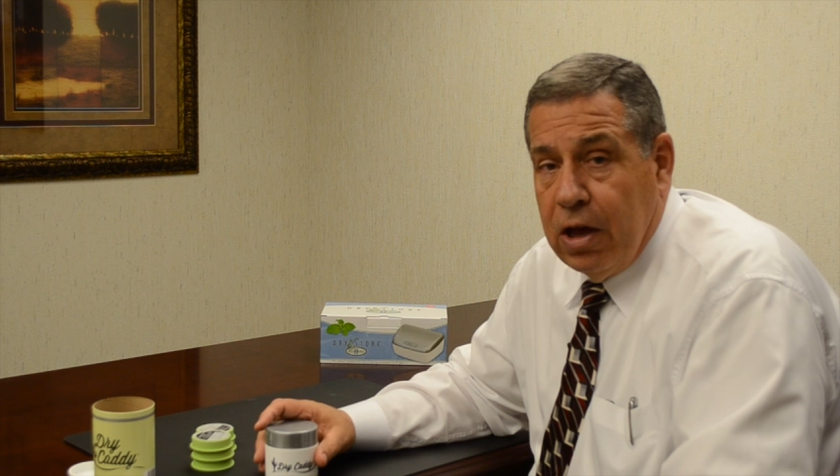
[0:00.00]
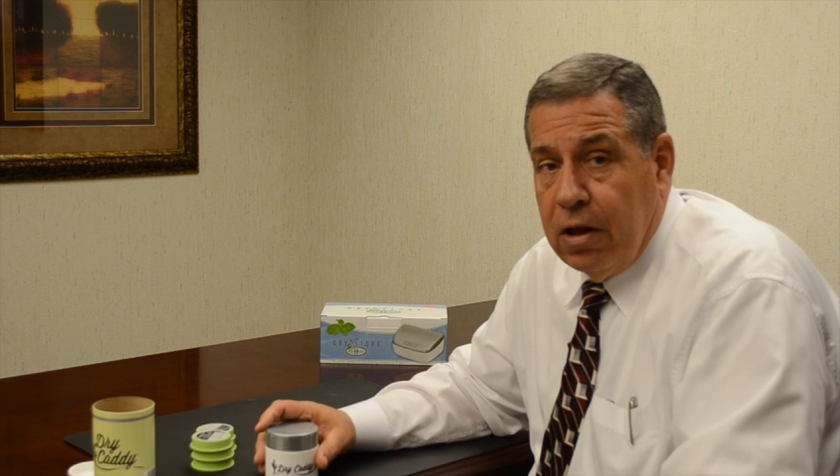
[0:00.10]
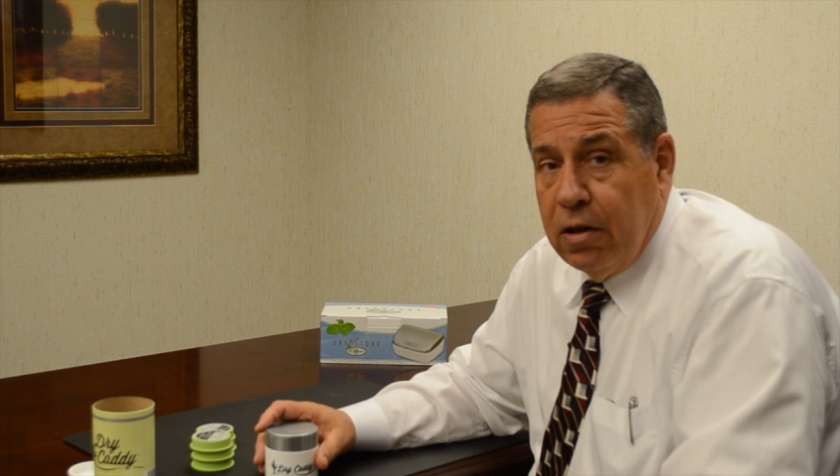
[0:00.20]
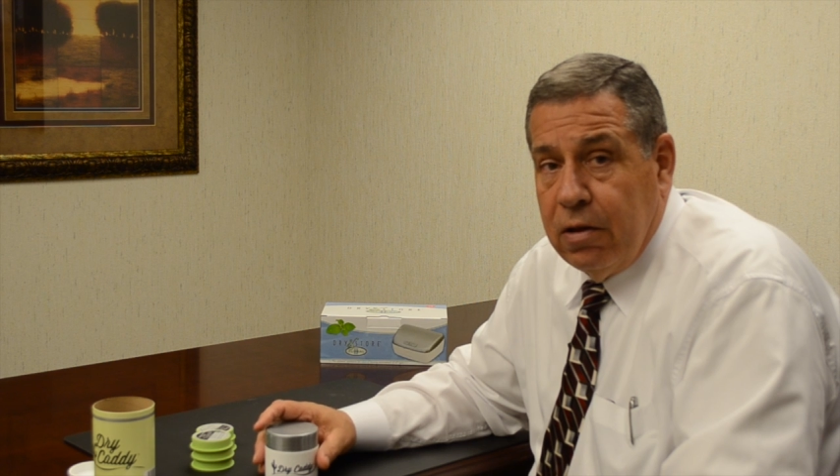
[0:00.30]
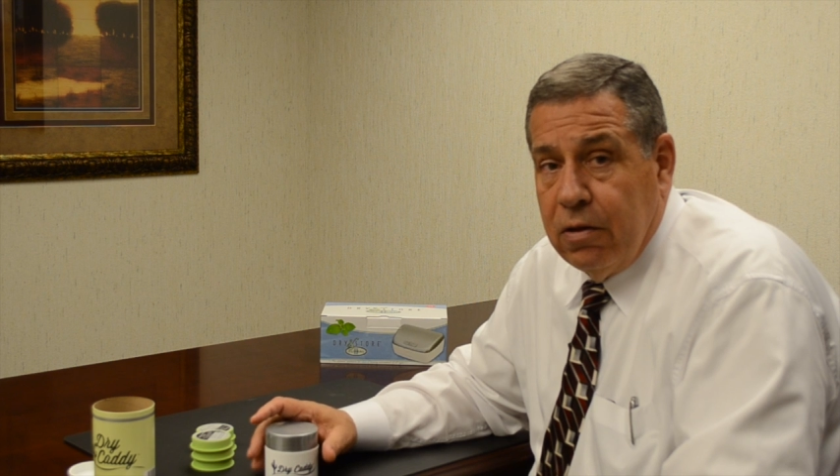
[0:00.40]

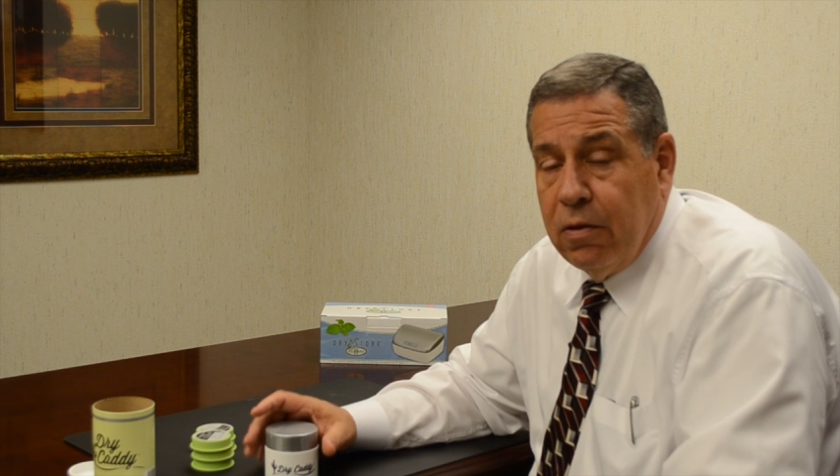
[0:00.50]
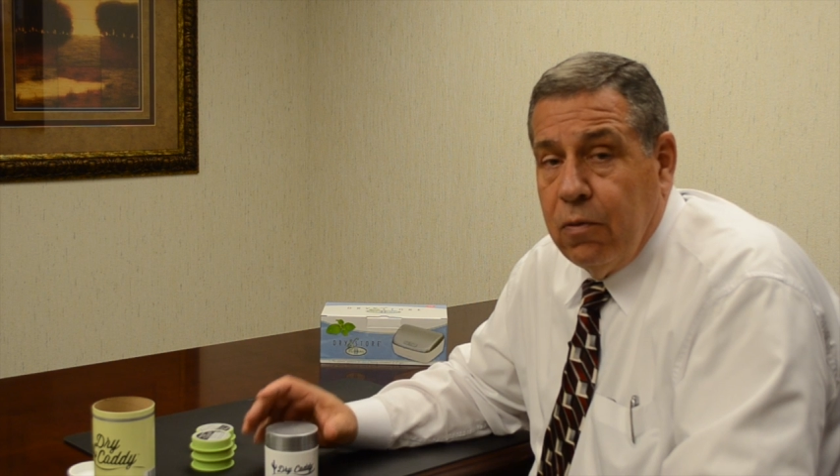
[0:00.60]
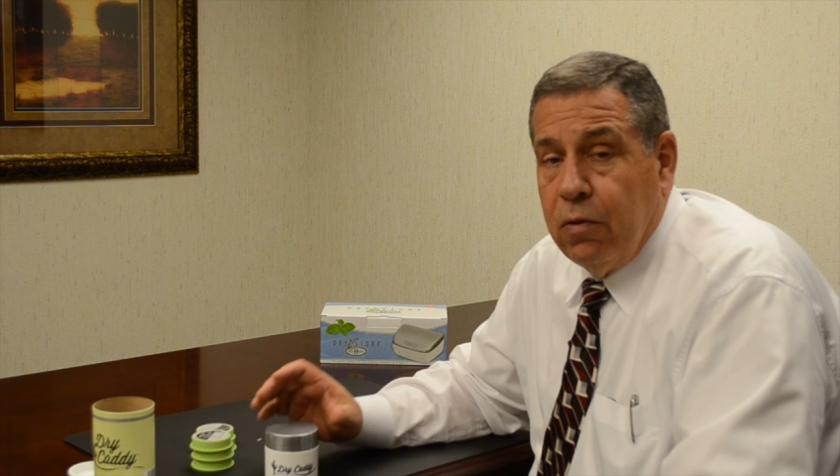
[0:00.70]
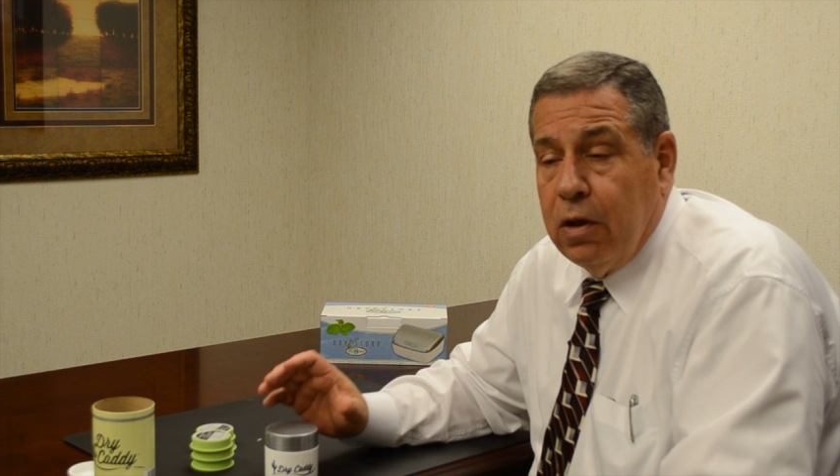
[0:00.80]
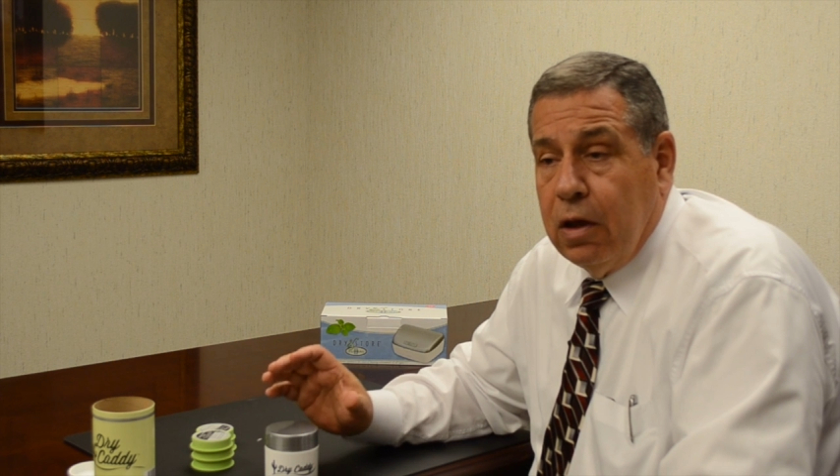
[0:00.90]
gel,
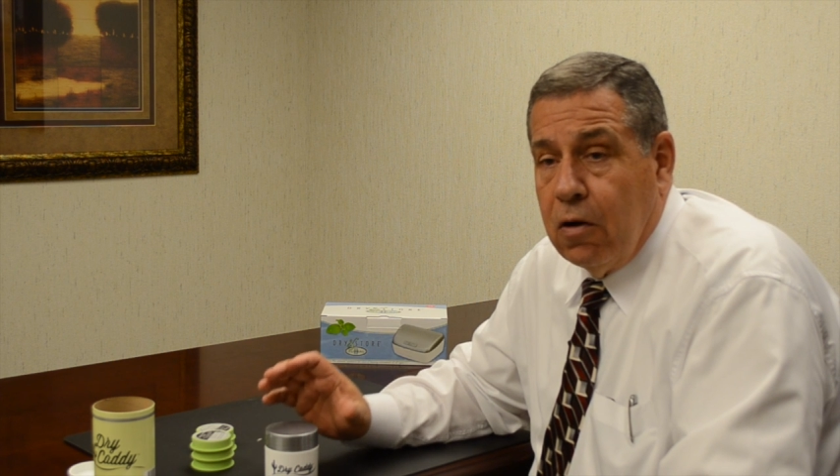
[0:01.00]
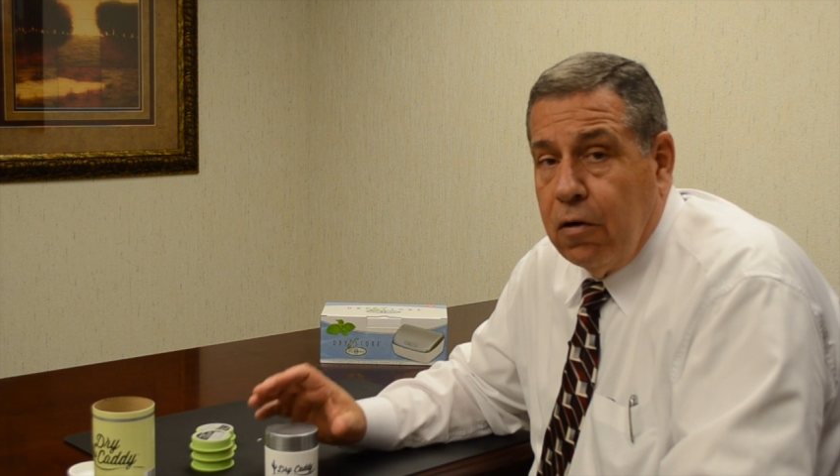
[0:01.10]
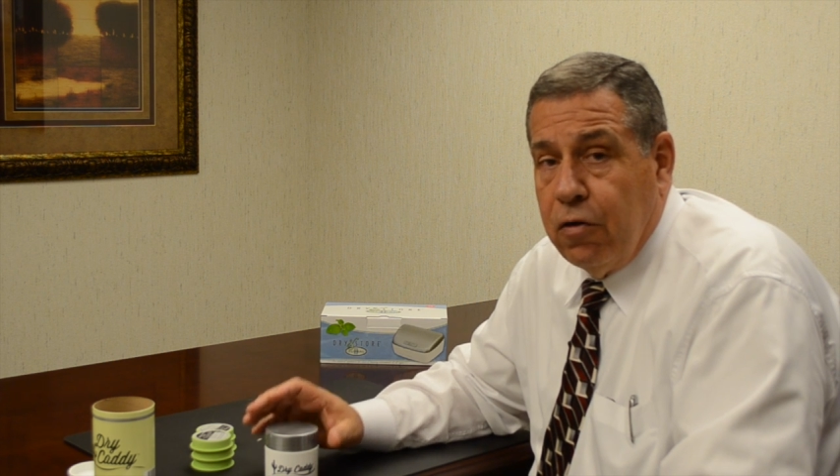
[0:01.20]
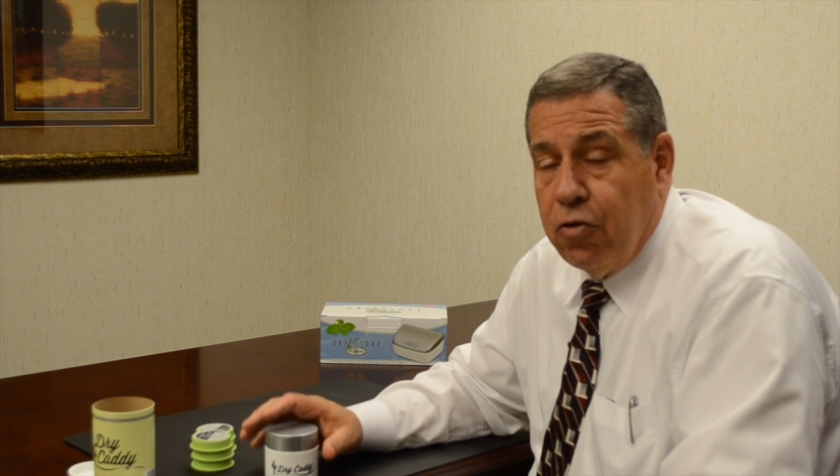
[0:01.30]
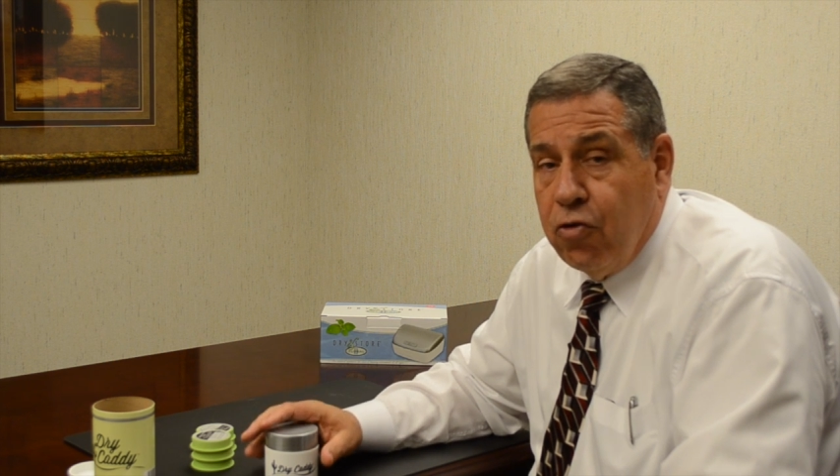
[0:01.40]

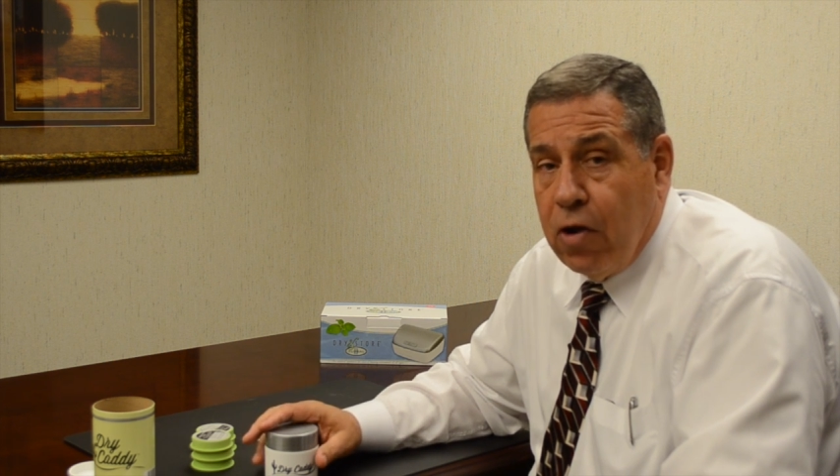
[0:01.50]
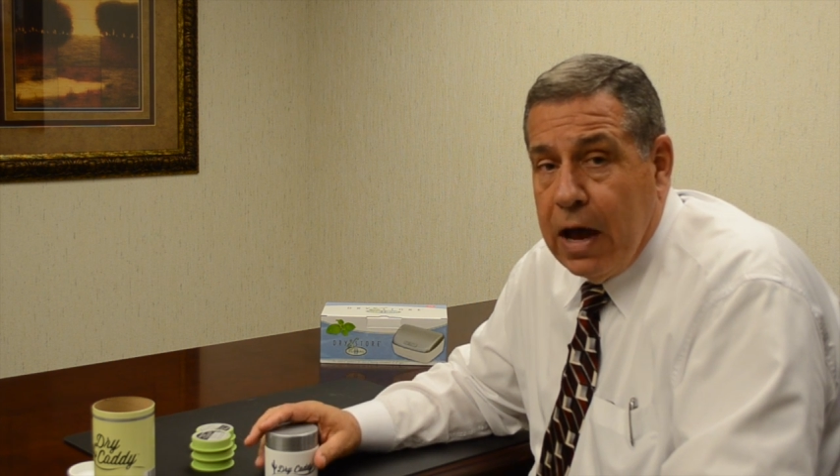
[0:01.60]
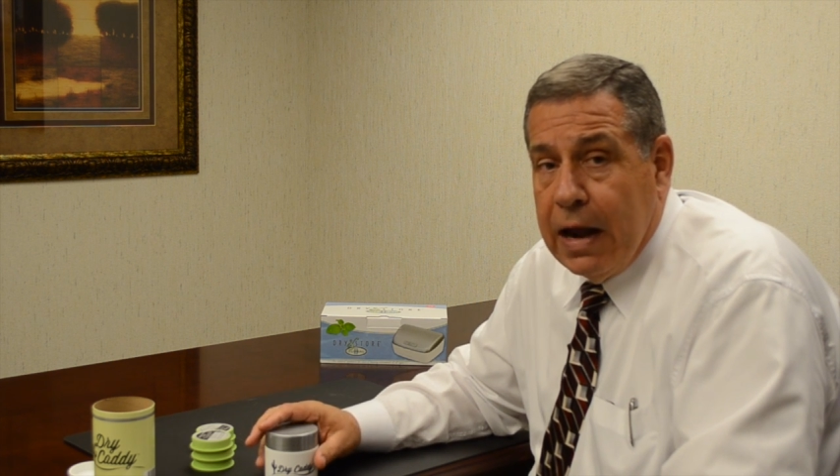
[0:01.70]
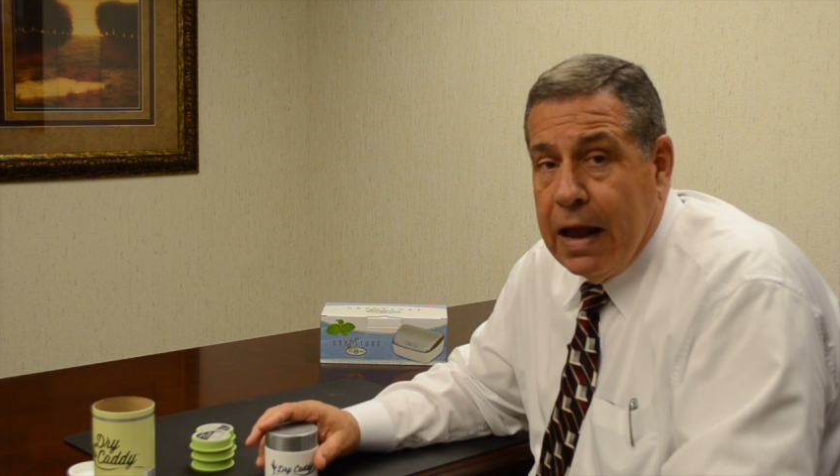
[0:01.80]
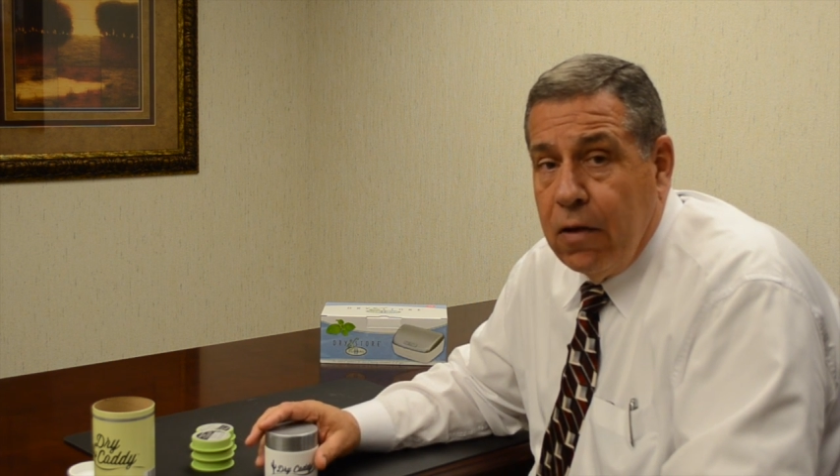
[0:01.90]
in order to
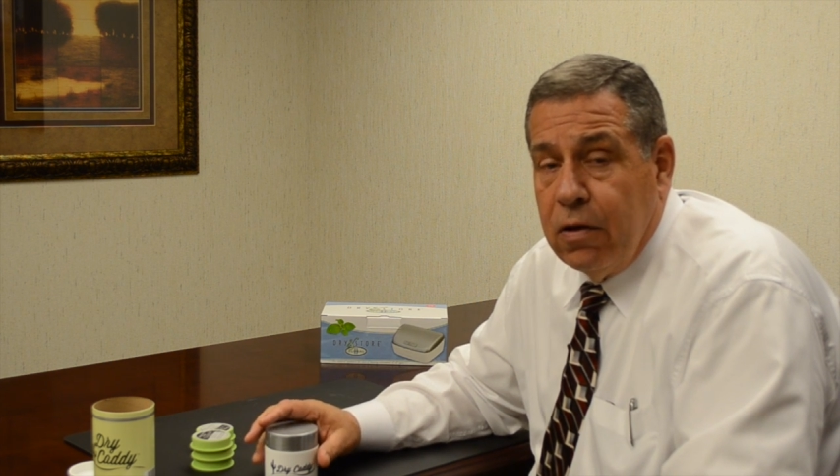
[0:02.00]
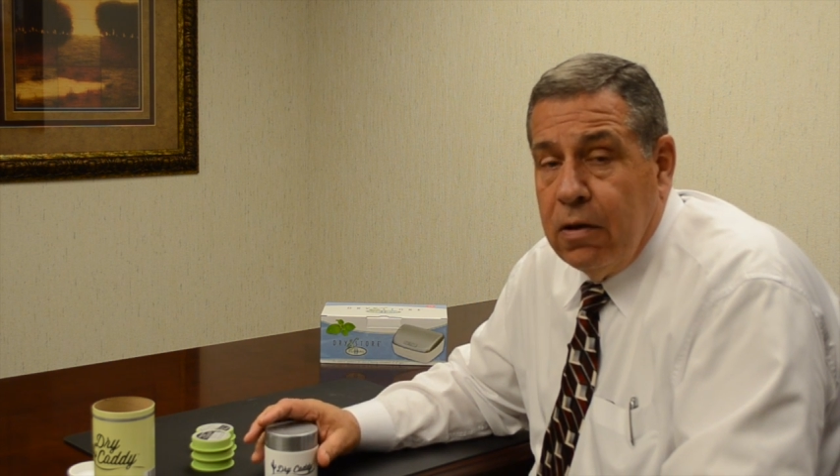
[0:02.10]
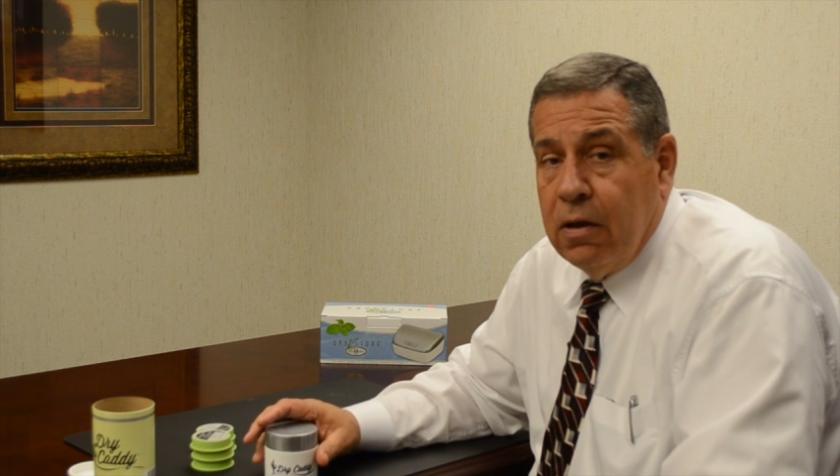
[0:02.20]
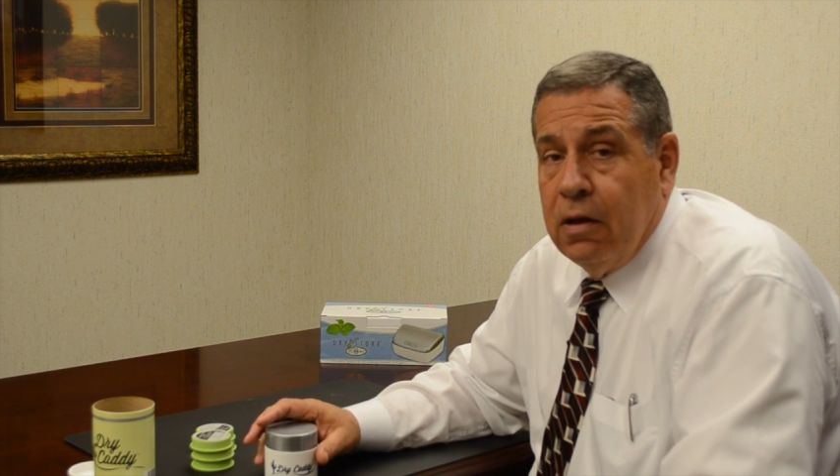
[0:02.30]
dry it out,